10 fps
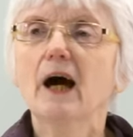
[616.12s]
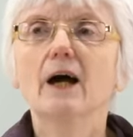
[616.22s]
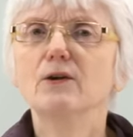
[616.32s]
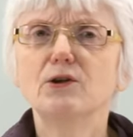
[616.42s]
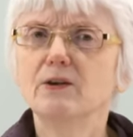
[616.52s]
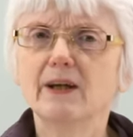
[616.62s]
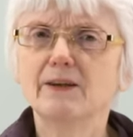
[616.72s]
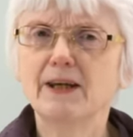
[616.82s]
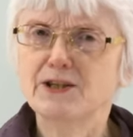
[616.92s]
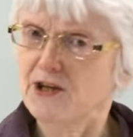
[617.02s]
and
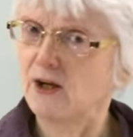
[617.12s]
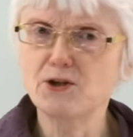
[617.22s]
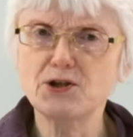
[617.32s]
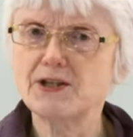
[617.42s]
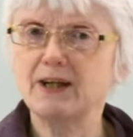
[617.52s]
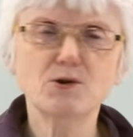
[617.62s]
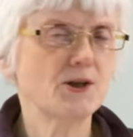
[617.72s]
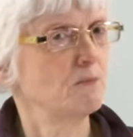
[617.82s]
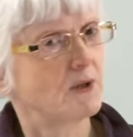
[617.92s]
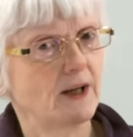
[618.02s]
it's hard to tell
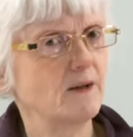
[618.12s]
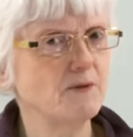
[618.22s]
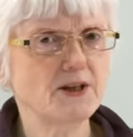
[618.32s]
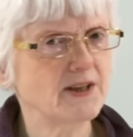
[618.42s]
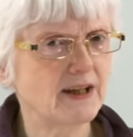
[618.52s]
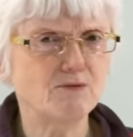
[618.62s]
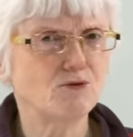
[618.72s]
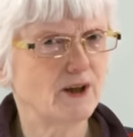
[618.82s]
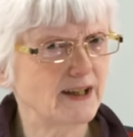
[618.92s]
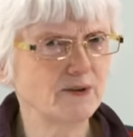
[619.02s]
sometimes. Is that
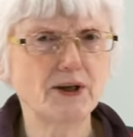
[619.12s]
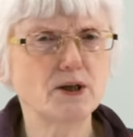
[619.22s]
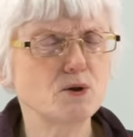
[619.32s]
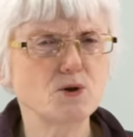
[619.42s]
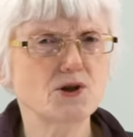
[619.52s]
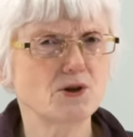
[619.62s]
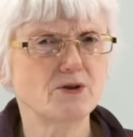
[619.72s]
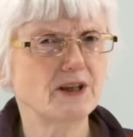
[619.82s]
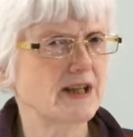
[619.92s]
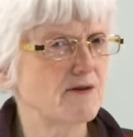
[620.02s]
real news
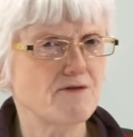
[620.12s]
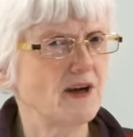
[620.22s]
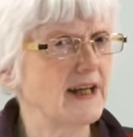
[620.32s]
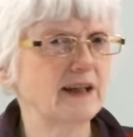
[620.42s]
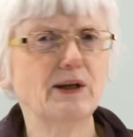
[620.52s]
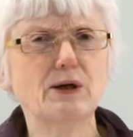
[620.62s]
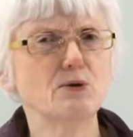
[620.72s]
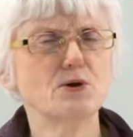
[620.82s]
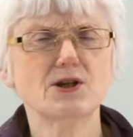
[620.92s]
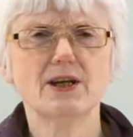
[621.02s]
or is it fake
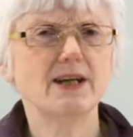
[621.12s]
news?